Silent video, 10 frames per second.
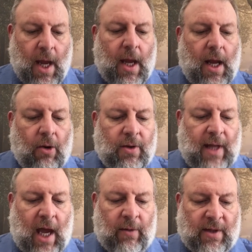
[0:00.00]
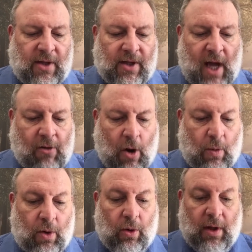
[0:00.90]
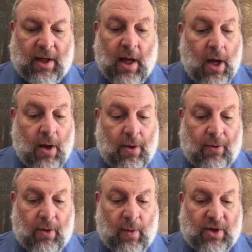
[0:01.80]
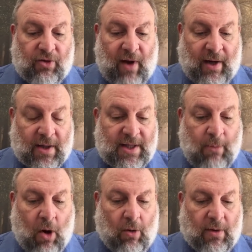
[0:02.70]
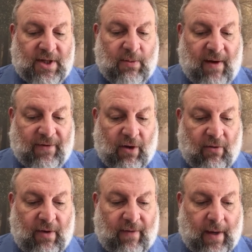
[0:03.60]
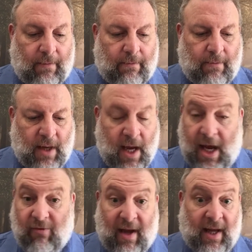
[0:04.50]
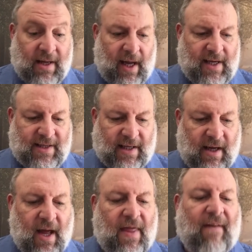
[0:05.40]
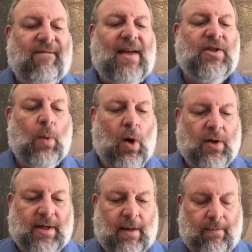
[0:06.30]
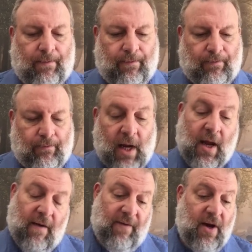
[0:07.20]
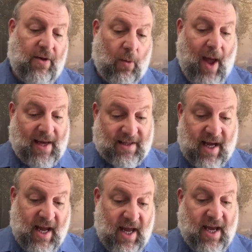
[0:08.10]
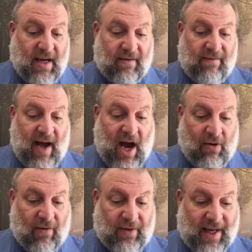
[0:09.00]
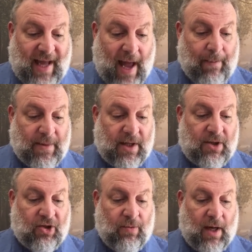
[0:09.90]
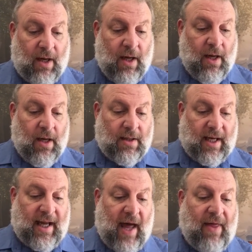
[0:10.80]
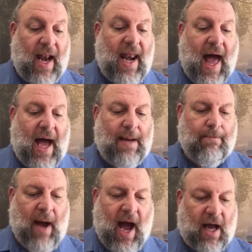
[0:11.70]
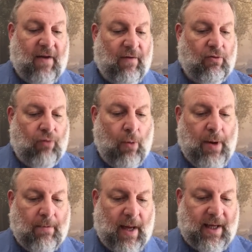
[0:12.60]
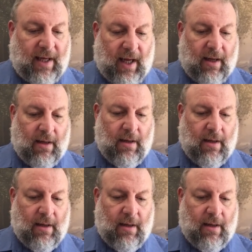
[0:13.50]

He looked down into the narrow gully through which ran a small, swift river. He recognised it, the fast water. Further west, he and Far often camped in summer to gather lime bark for rope making.